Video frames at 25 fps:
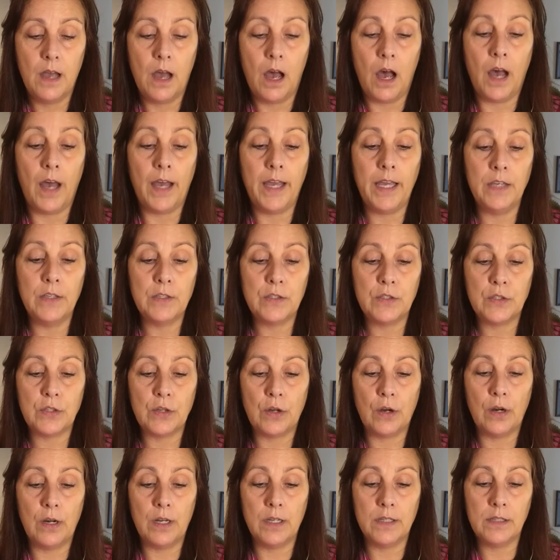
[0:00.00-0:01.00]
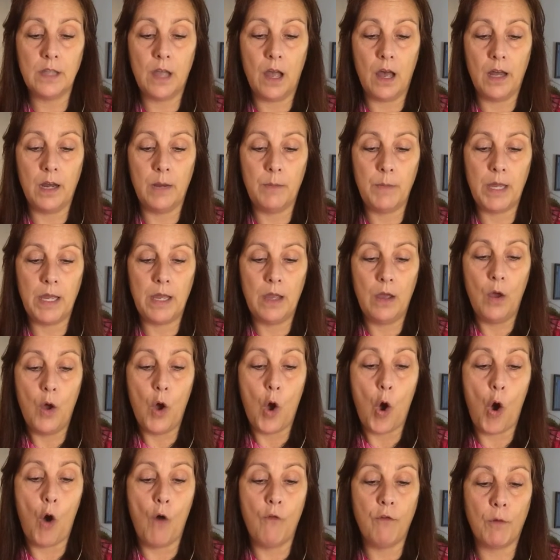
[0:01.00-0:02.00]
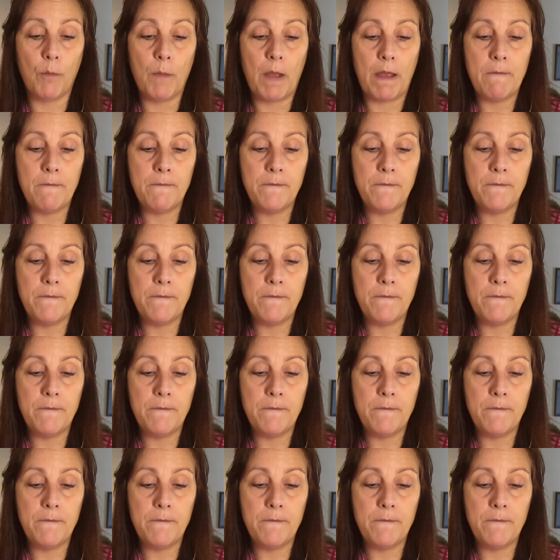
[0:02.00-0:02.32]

I assert autonomy over my